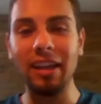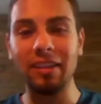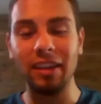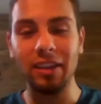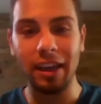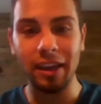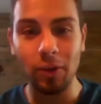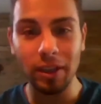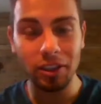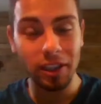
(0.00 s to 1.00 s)
anything any
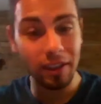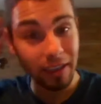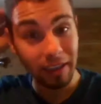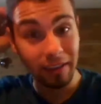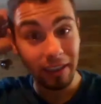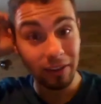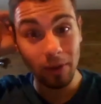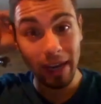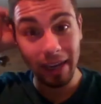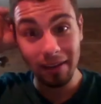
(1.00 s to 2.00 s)
questions anything to
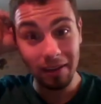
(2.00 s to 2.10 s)
add